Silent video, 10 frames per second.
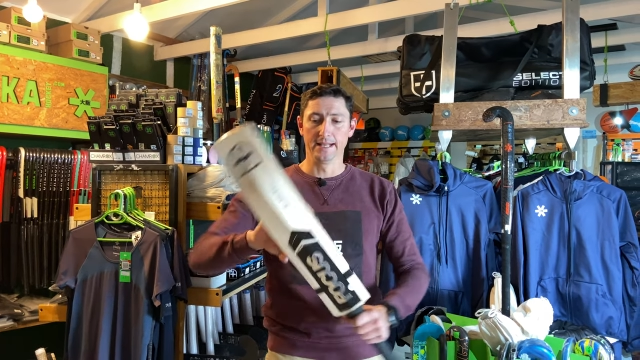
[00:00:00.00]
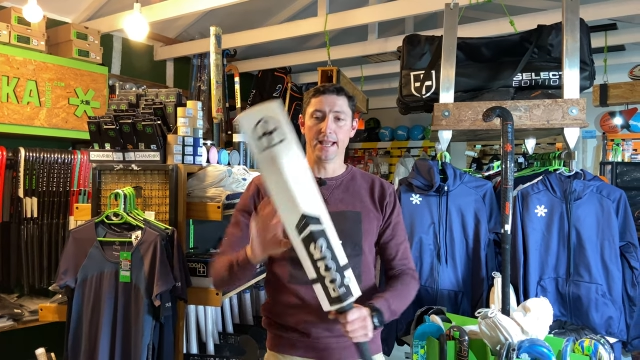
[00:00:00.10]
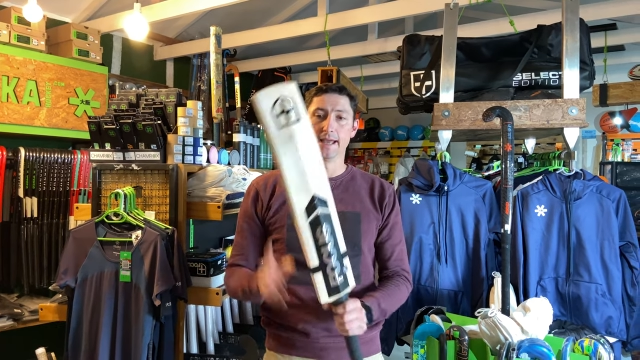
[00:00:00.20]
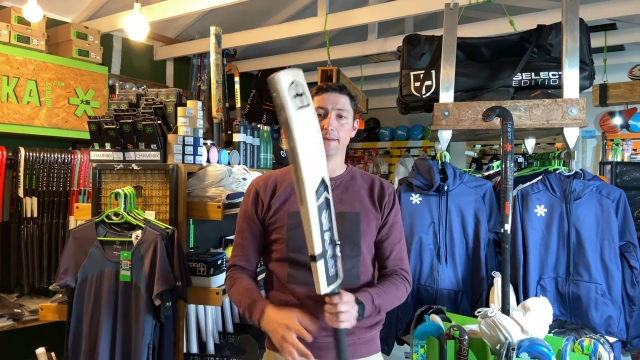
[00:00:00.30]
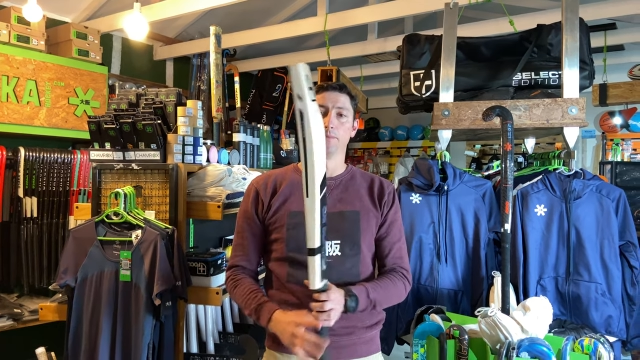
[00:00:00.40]

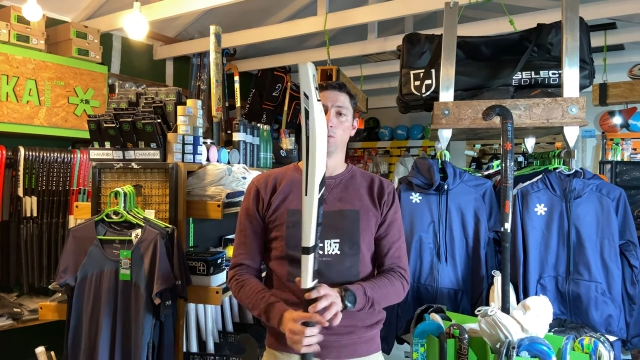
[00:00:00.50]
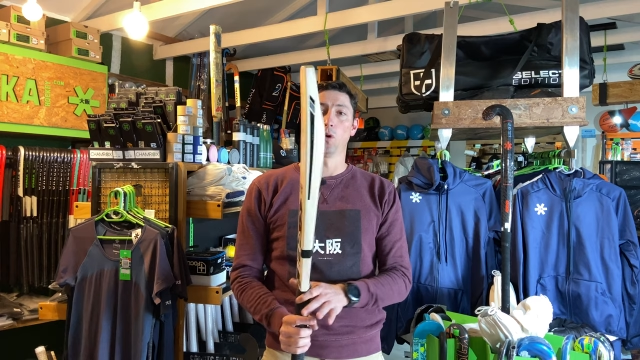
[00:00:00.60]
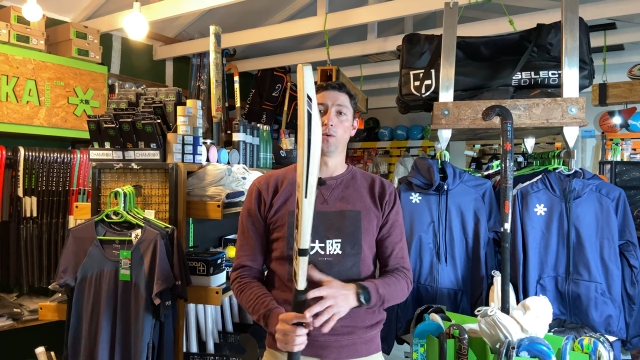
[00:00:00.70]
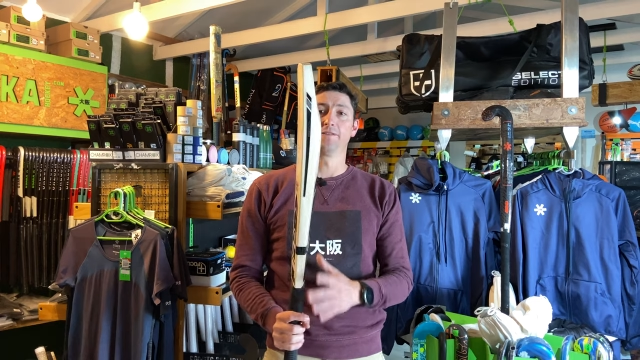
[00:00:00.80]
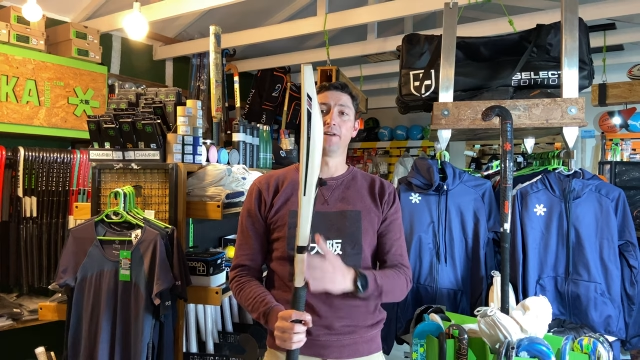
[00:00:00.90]
Um, what
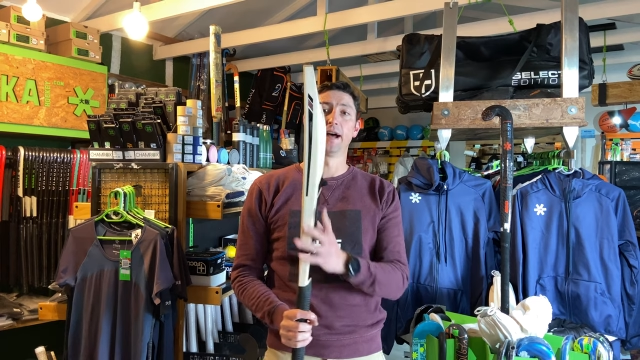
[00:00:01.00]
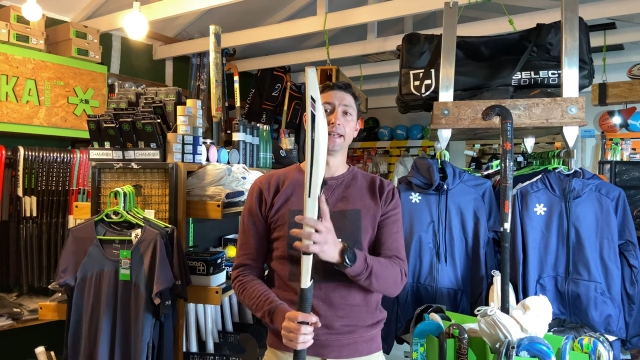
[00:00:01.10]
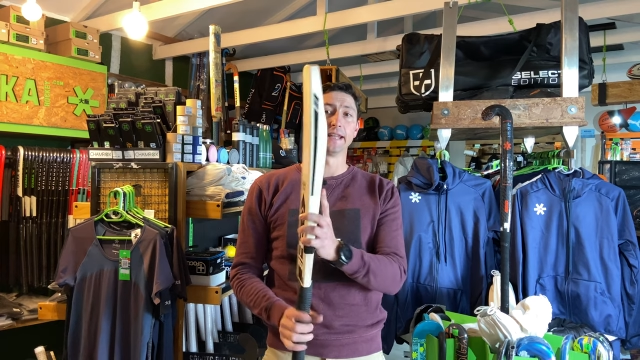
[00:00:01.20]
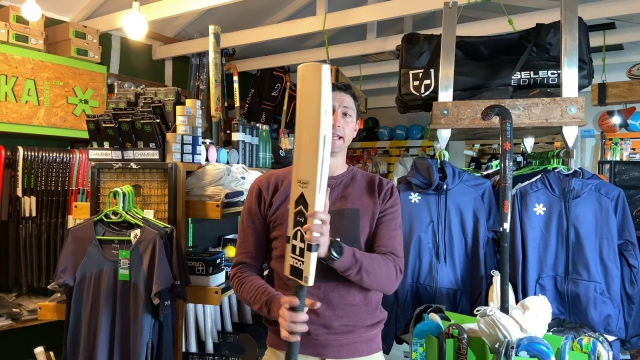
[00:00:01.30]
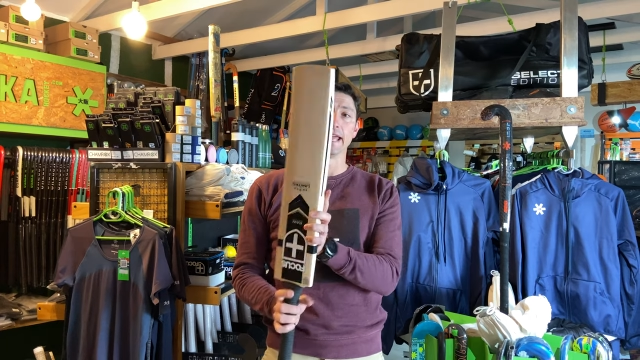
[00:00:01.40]
we're
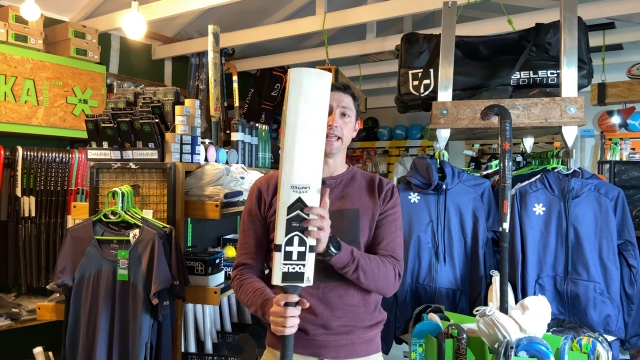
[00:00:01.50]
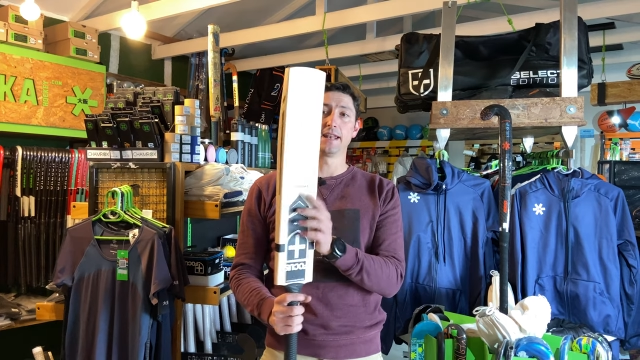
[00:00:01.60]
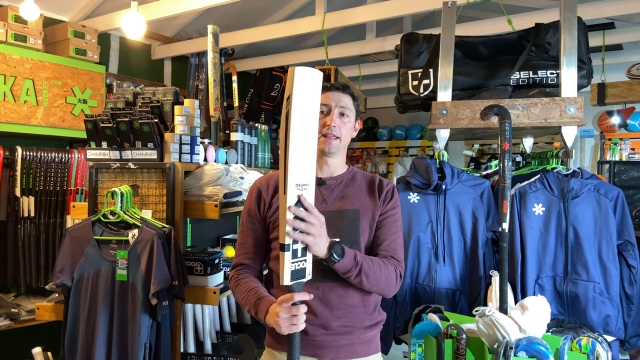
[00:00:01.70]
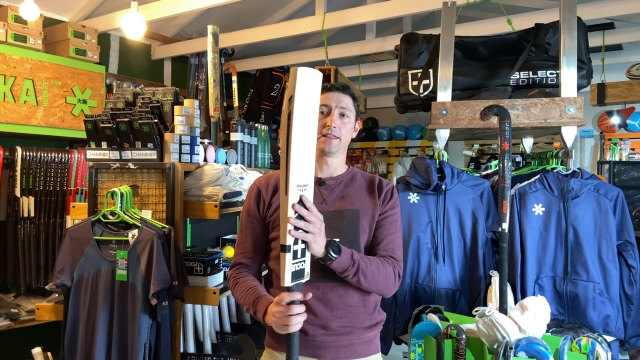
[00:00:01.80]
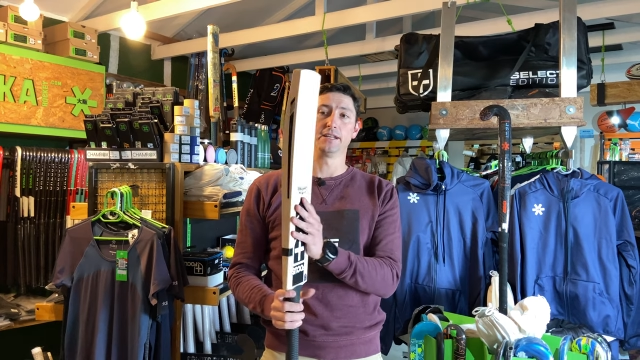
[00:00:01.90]
finding in
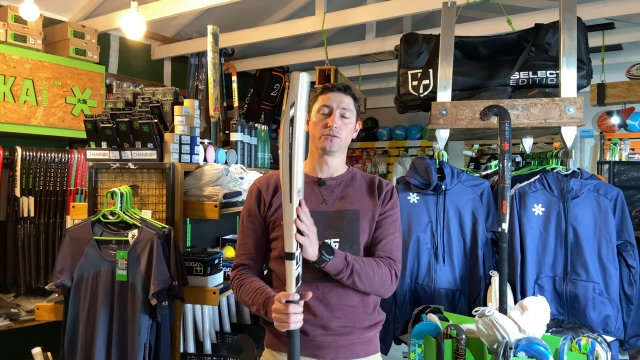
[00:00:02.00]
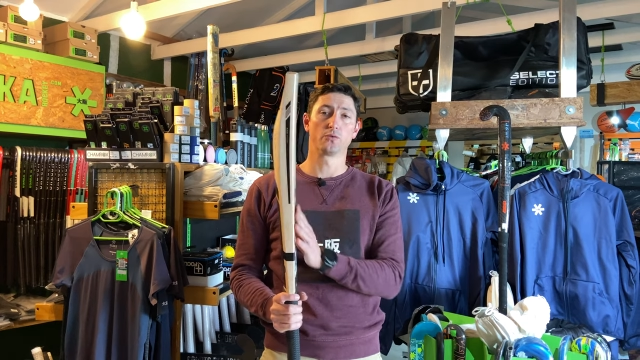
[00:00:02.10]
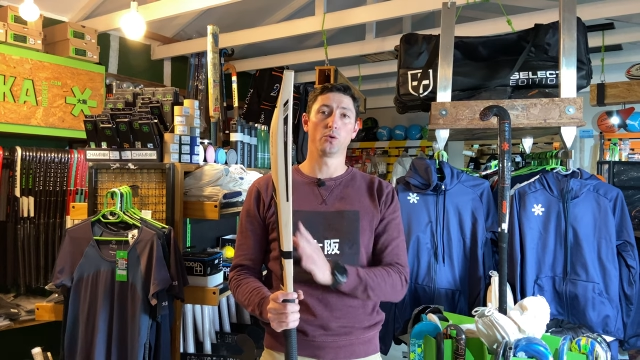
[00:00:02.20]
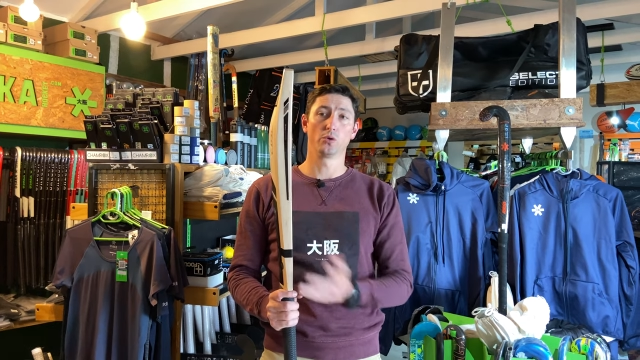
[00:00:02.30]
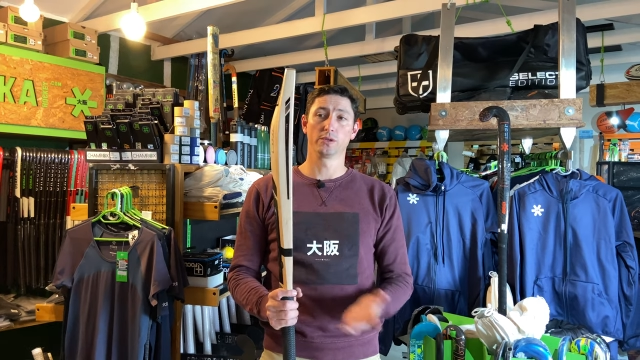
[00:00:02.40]
these
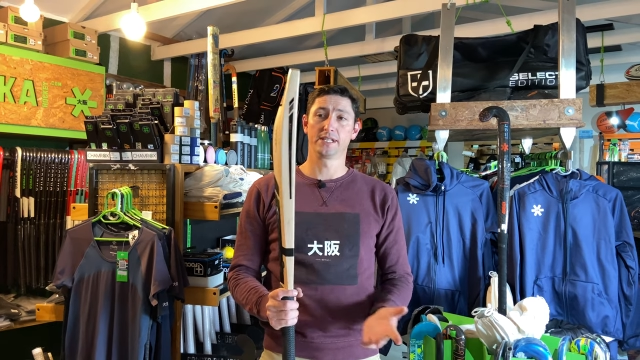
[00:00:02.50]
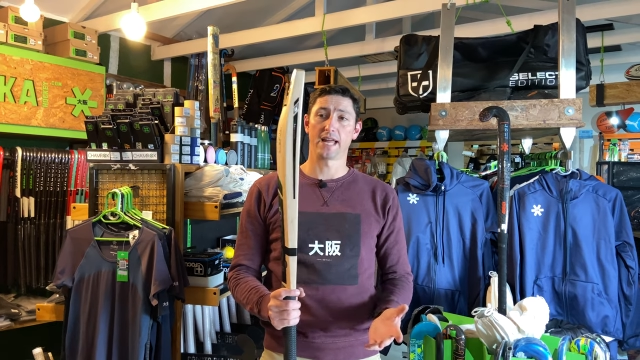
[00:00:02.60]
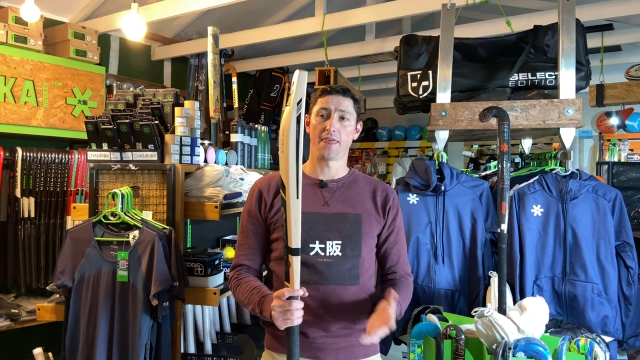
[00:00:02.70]
RAWs